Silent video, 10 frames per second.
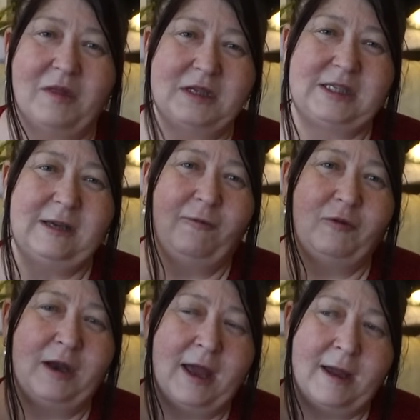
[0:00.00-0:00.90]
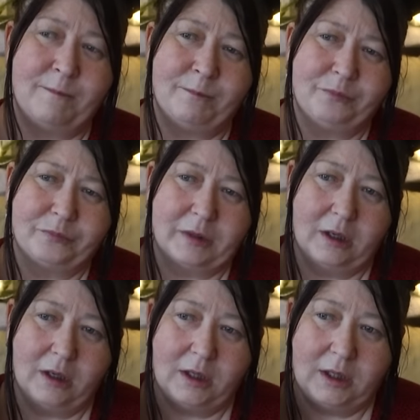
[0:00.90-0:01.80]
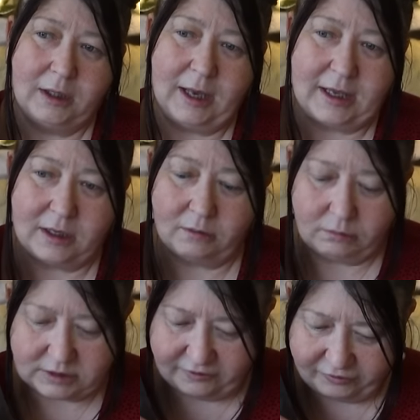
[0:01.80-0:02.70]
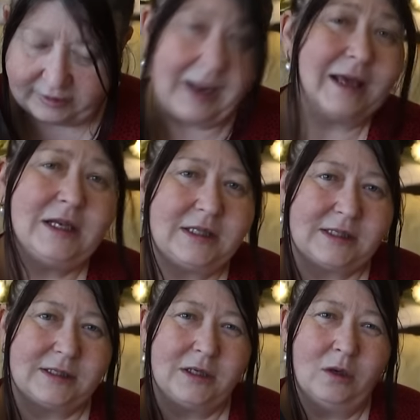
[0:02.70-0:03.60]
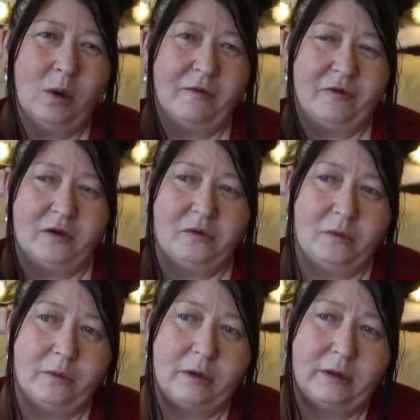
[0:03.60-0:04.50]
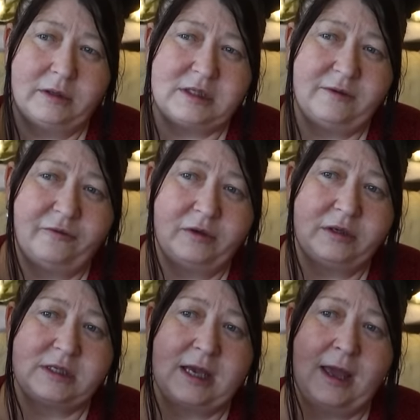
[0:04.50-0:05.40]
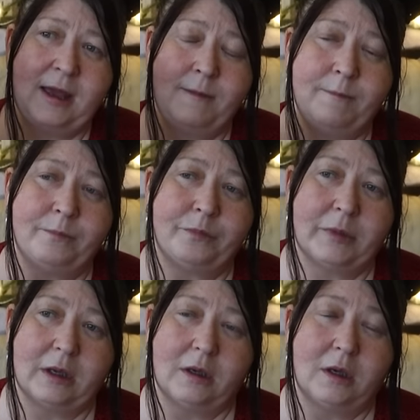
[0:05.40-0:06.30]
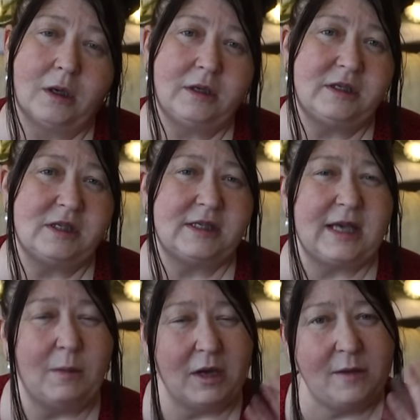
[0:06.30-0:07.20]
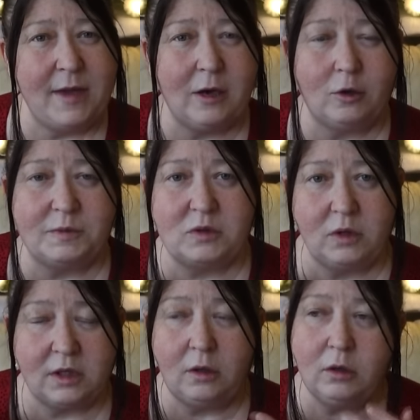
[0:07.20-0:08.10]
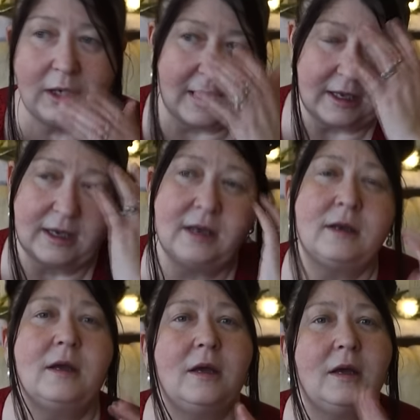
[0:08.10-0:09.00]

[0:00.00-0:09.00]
that there's different, like different lights, you know, for different, to see what your makeup's going to look like in.